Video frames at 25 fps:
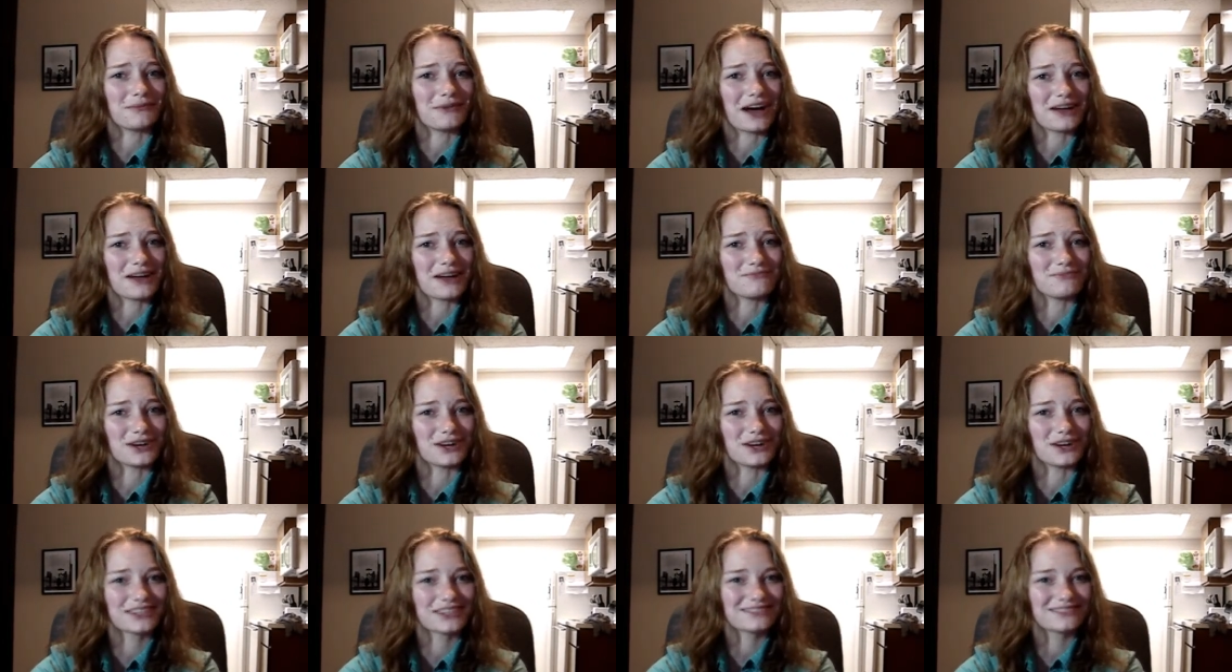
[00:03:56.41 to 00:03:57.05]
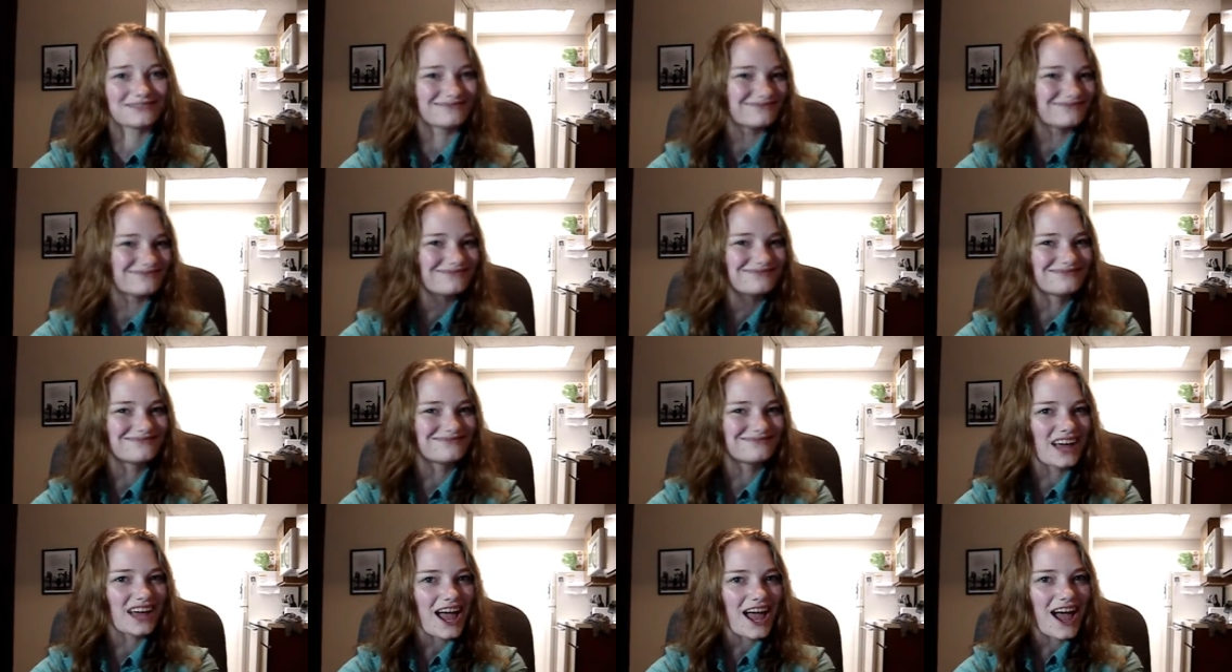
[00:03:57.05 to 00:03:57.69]
my book.
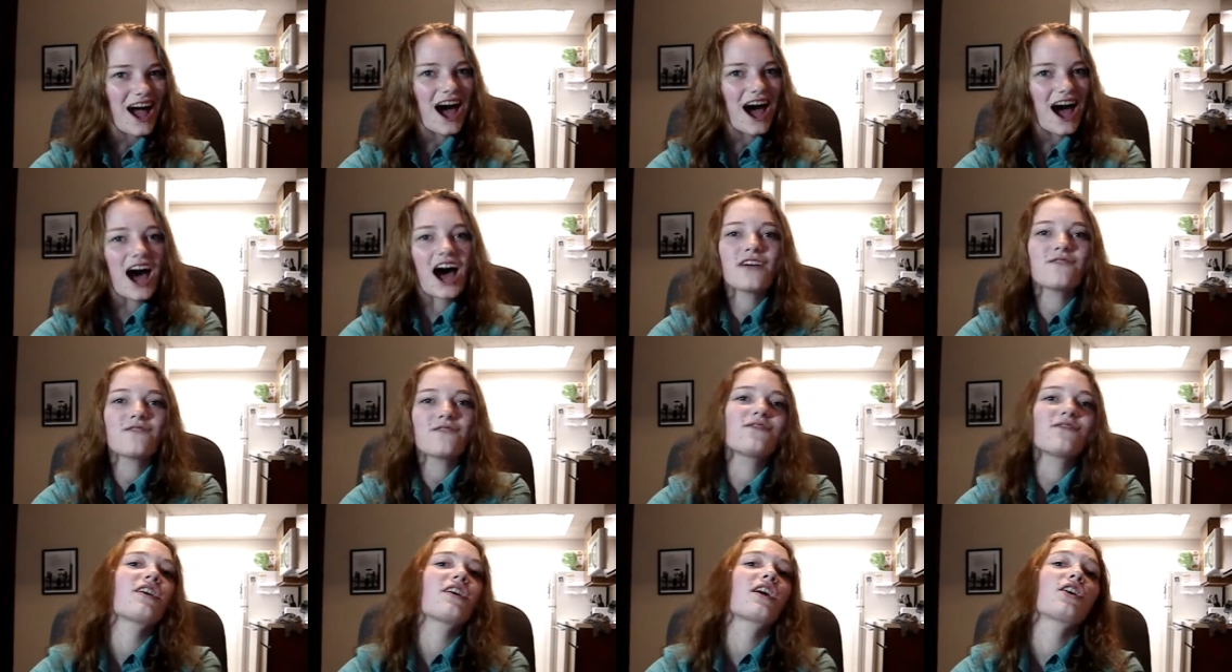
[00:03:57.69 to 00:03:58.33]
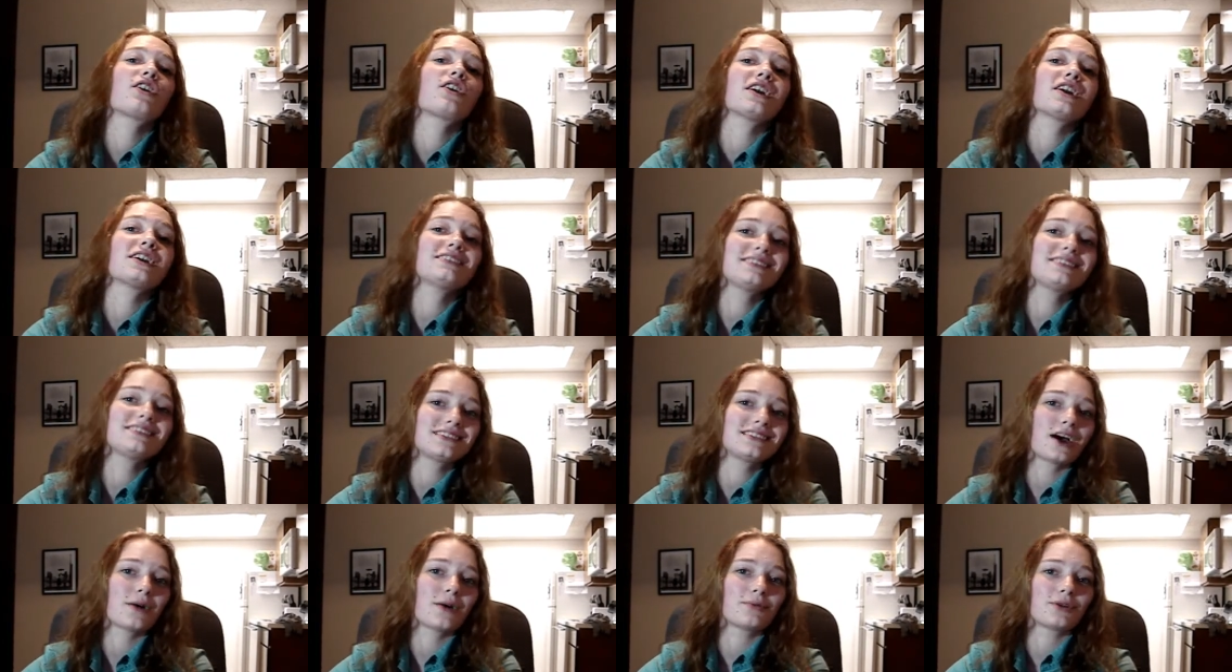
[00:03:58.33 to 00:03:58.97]
I'm very
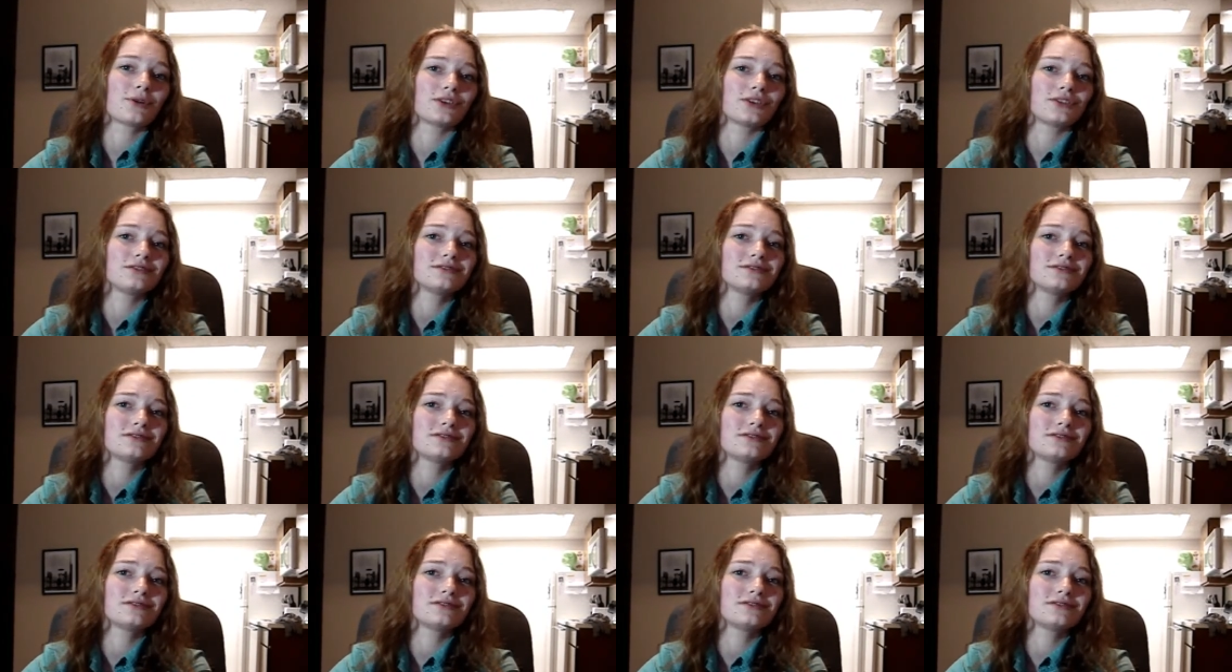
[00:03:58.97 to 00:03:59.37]
stubborn,